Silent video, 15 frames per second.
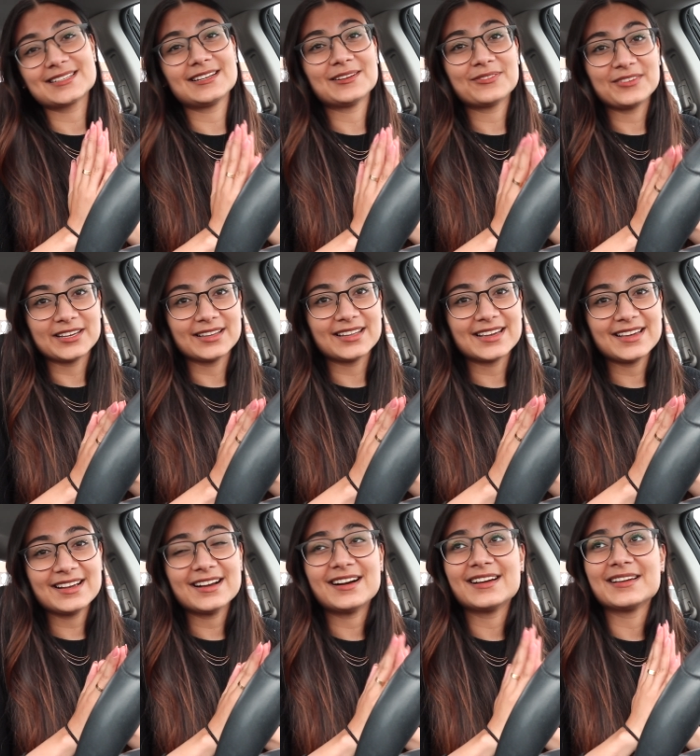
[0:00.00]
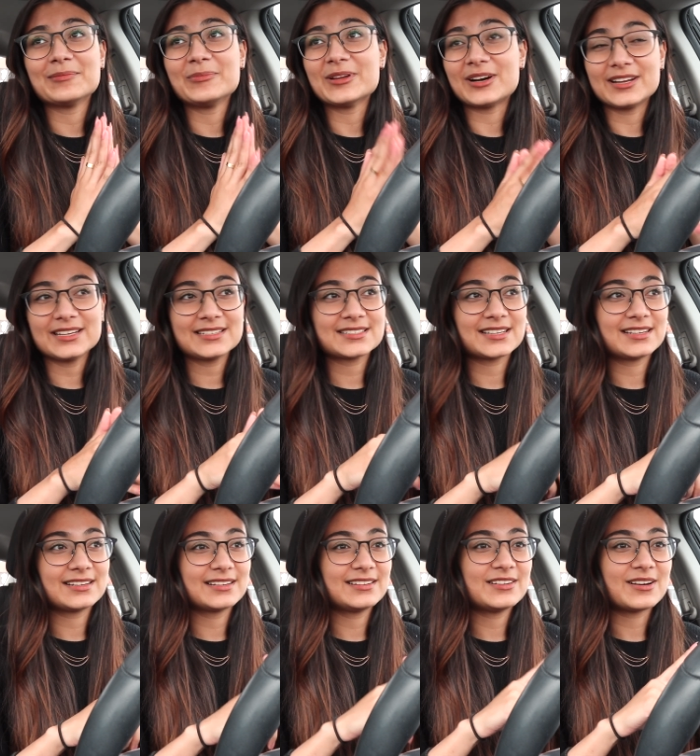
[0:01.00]
gonna feel like. I am not
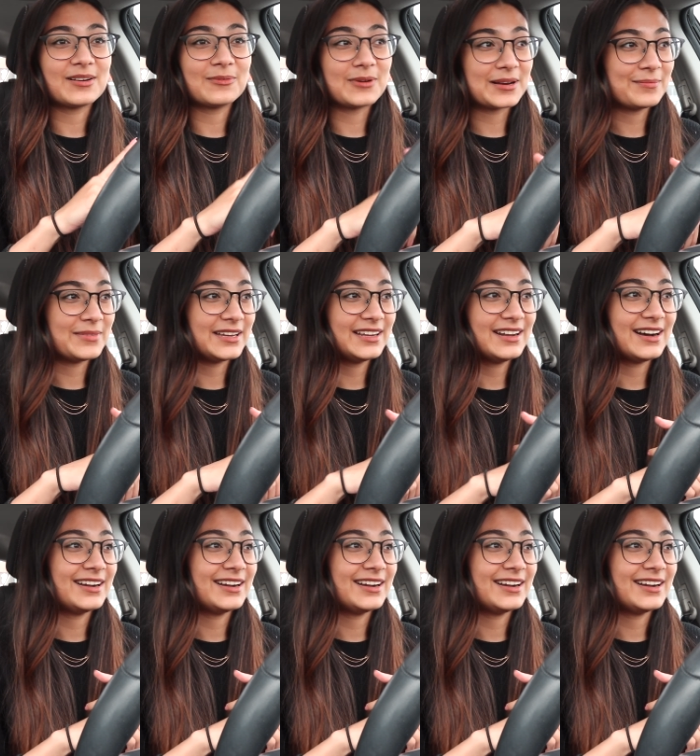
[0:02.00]
excited, not one bit.